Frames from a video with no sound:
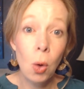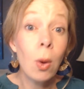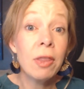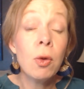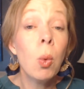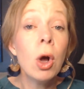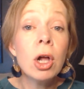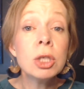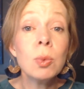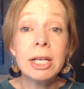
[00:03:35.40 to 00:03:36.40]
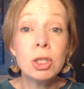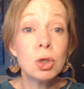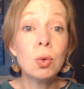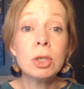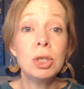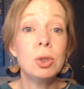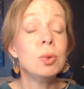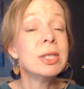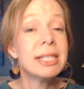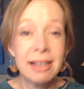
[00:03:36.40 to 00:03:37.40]
Where the world will exhort you to
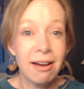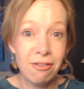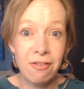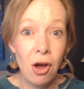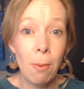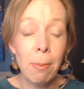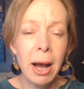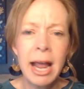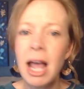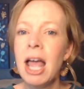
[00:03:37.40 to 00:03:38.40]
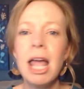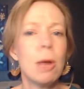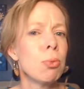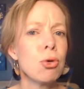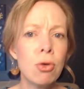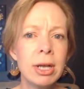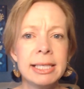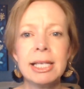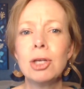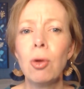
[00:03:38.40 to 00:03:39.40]
stand firm by
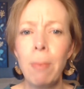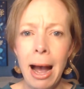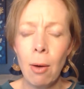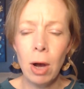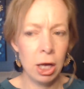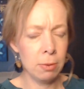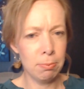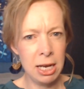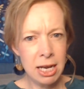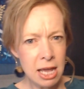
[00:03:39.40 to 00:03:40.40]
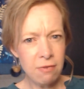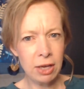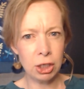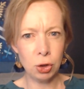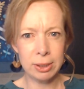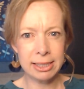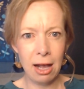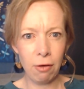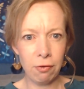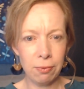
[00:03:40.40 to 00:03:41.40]
embracing your power and believing in
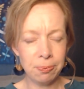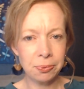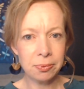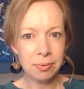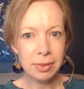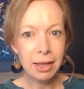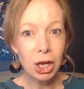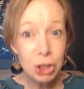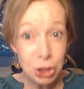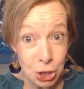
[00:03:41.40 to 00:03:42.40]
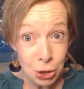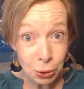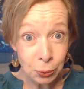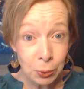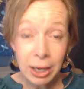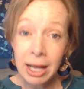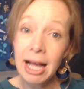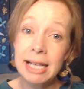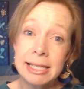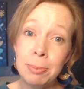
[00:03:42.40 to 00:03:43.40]
yourself, you,
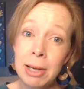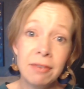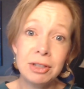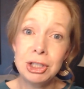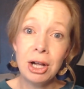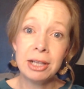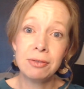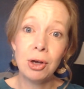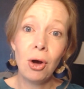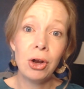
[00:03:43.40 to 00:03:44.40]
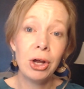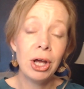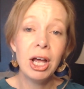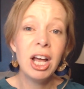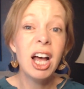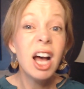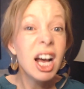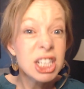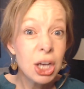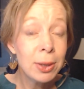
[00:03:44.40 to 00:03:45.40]
as a beloved child of God, are
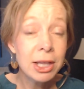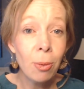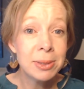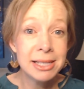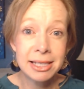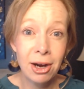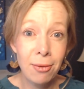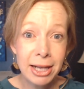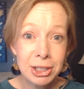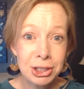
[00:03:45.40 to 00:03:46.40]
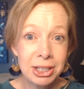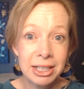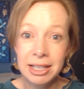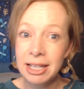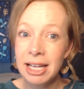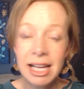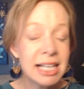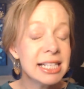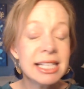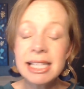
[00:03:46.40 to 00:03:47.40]
to go in the opposite direction.
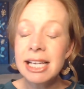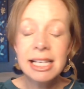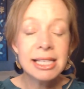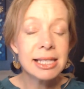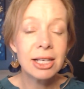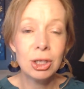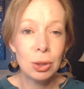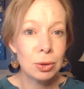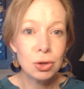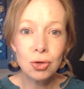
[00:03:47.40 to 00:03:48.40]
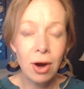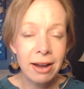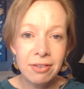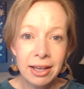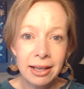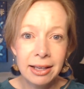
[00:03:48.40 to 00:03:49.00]
Cease your striving.